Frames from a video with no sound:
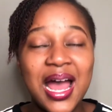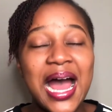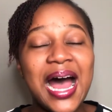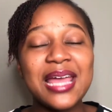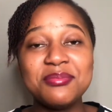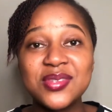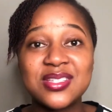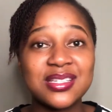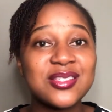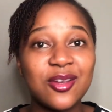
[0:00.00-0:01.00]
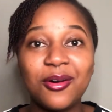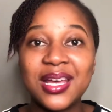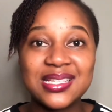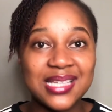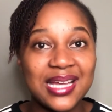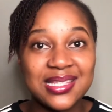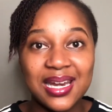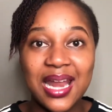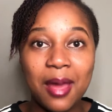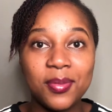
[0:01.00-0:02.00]
I am just so excited
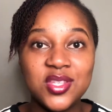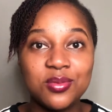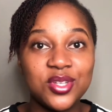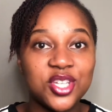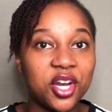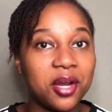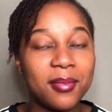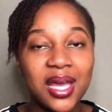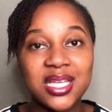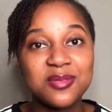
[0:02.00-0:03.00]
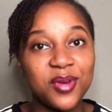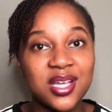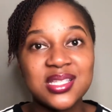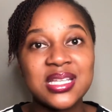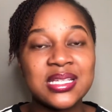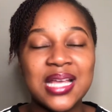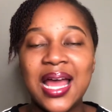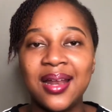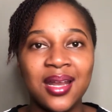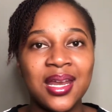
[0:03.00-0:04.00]
and happy to be sharing my experiences
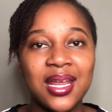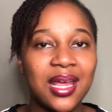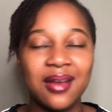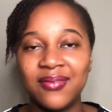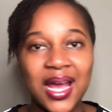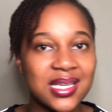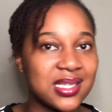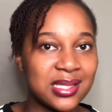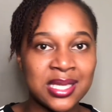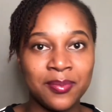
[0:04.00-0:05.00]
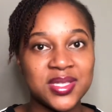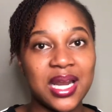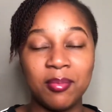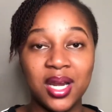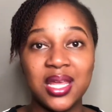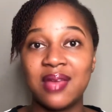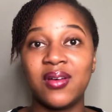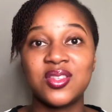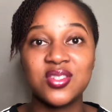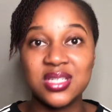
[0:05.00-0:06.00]
and any advice and tips that I'm gonna give
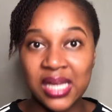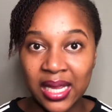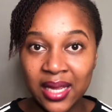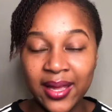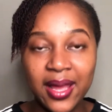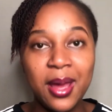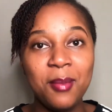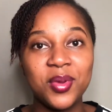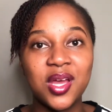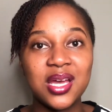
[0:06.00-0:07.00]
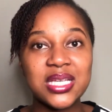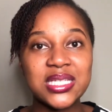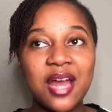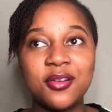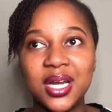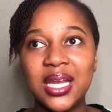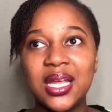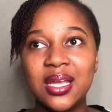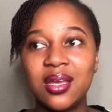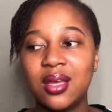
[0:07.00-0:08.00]
out today, because
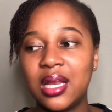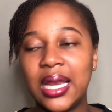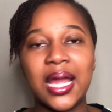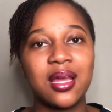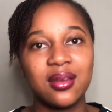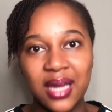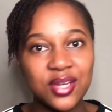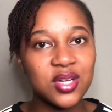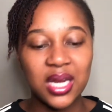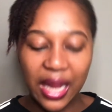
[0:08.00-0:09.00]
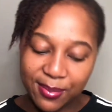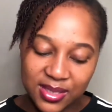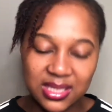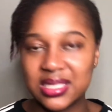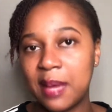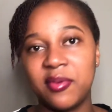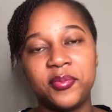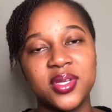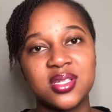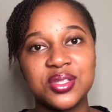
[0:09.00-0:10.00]
really, like, naturally I'm just the type of
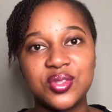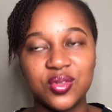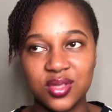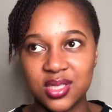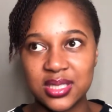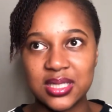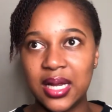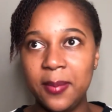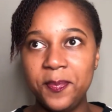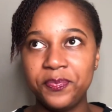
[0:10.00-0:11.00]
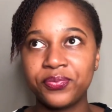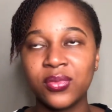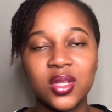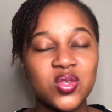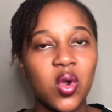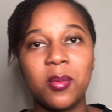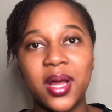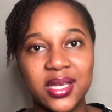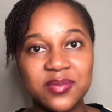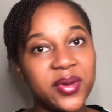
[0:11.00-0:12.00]
person to just talk about
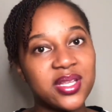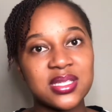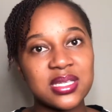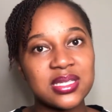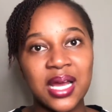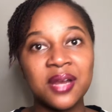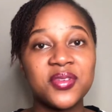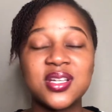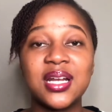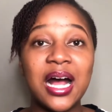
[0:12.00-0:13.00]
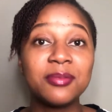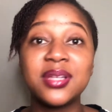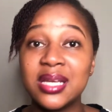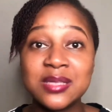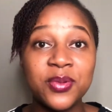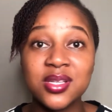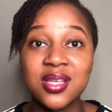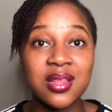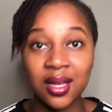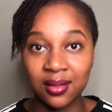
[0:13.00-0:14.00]
experiences, and if it's gonna help the next
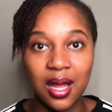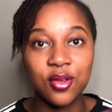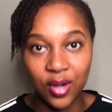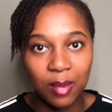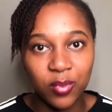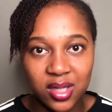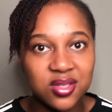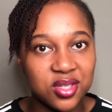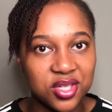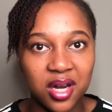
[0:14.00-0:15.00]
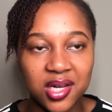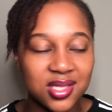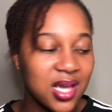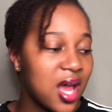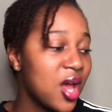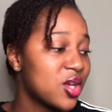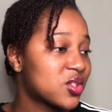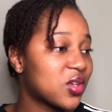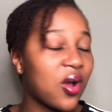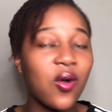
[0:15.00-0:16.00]
person, then I'm willing to share it.
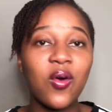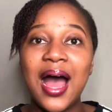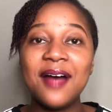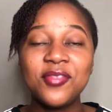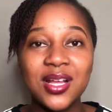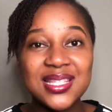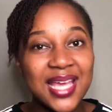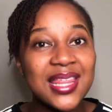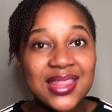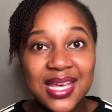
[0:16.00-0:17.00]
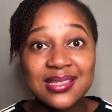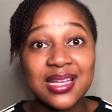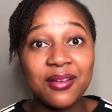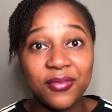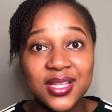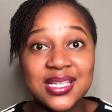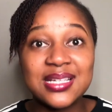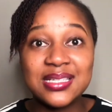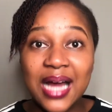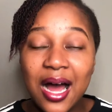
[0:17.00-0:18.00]
So I've got 10 things that I've
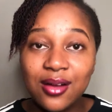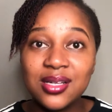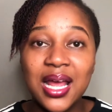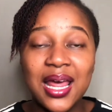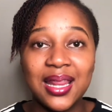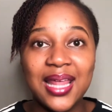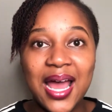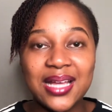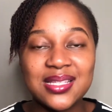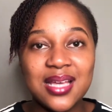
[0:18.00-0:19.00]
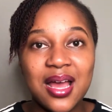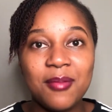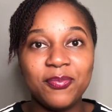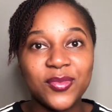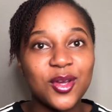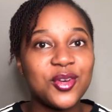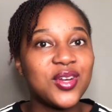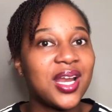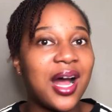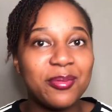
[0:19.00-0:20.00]
written down that could
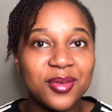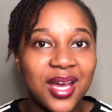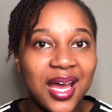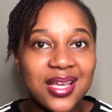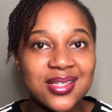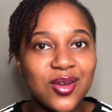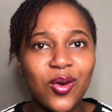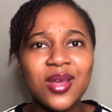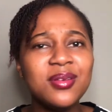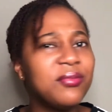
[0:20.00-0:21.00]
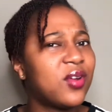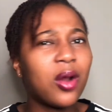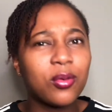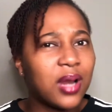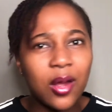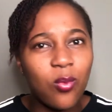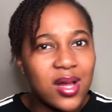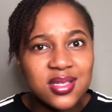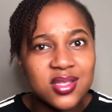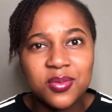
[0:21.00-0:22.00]
really help you guys, or even if you're not like
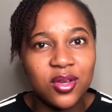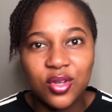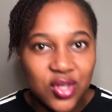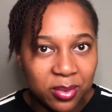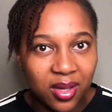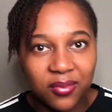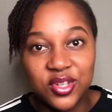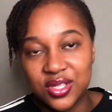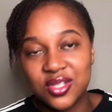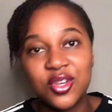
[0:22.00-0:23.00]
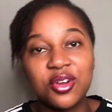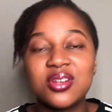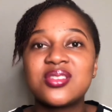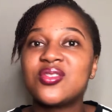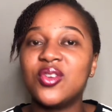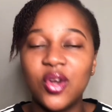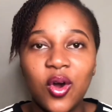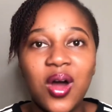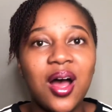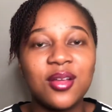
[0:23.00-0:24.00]
wanting to be a YouTuber, if you're just curious to
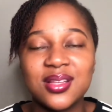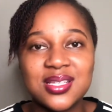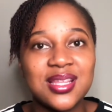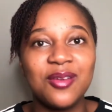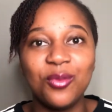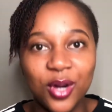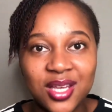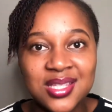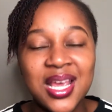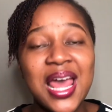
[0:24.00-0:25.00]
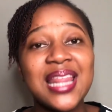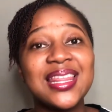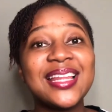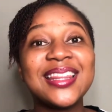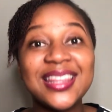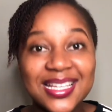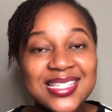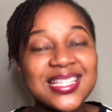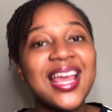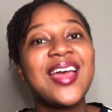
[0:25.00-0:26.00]
know how this thing works, then
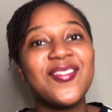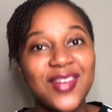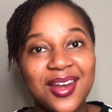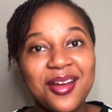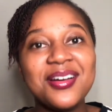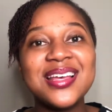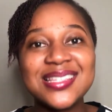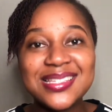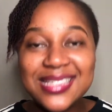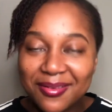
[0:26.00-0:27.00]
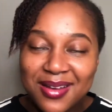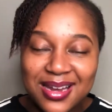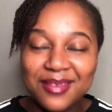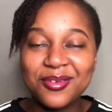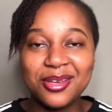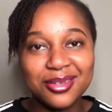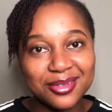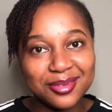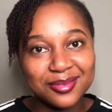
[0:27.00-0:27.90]
this video is definitely for you.